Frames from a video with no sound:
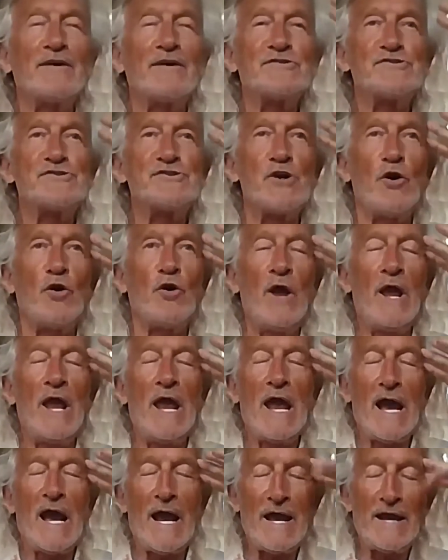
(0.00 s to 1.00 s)
So
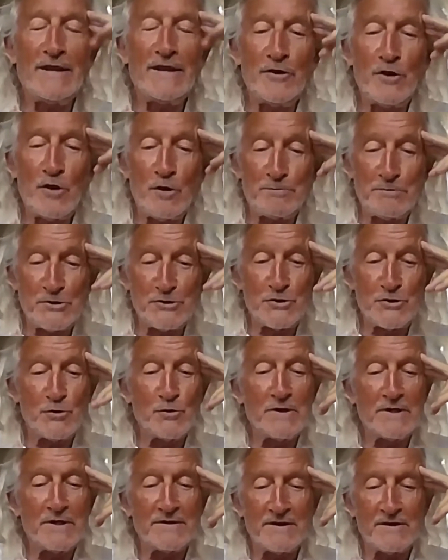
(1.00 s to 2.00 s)
I had an
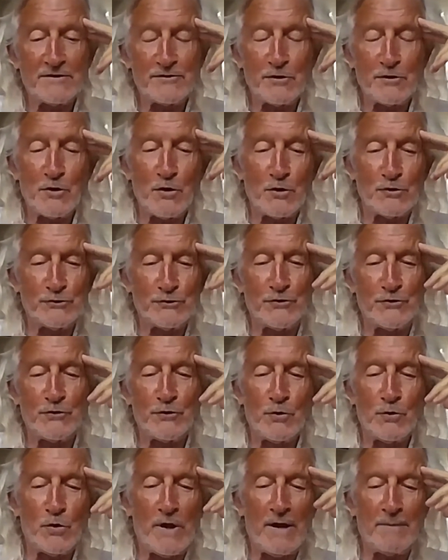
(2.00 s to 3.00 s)
opportunity to go
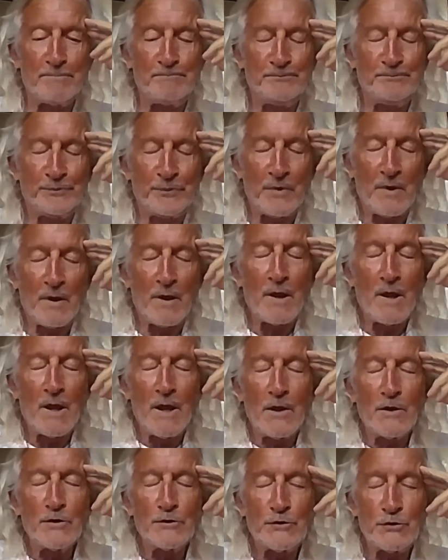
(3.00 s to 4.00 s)
to
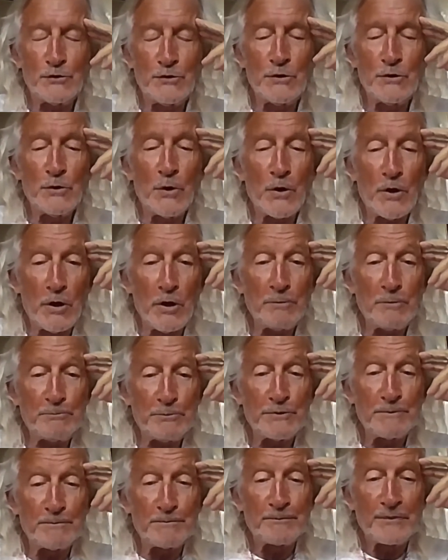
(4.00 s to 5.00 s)
Europe,
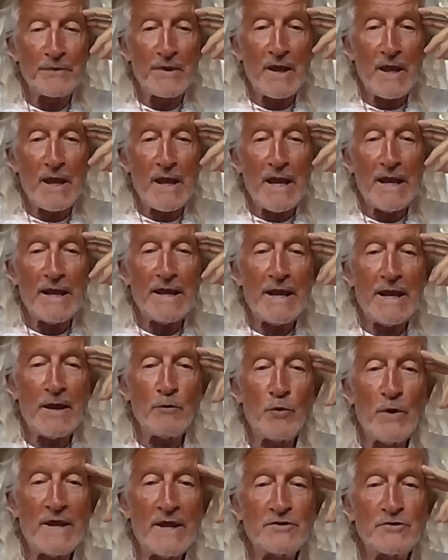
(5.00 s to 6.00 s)
and I
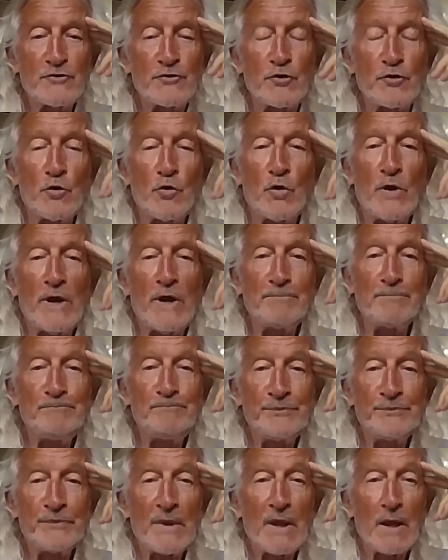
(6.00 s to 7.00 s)
went
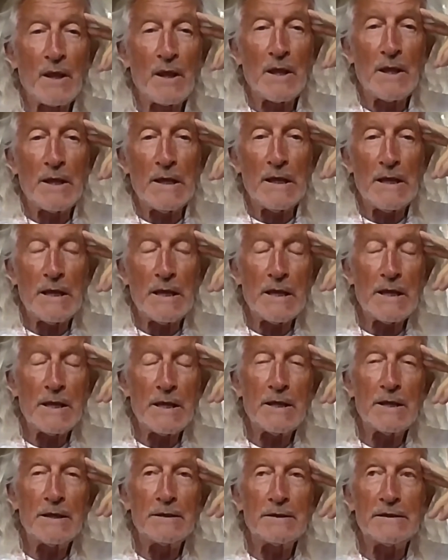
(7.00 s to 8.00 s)
to
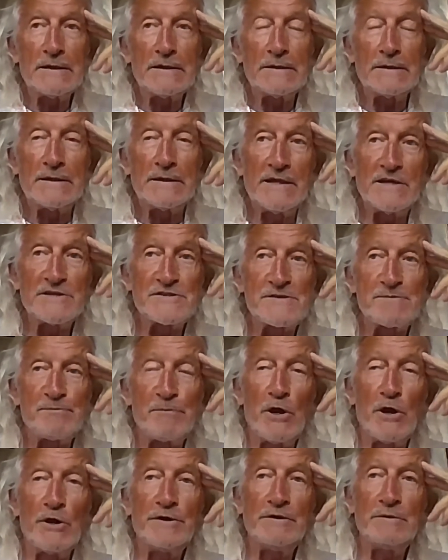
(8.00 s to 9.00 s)

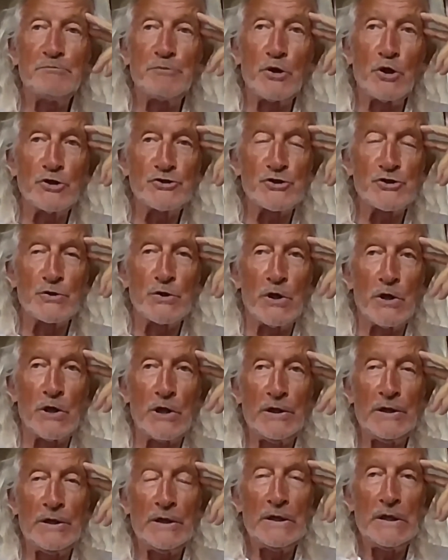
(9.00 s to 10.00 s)
Lisbon, Portugal,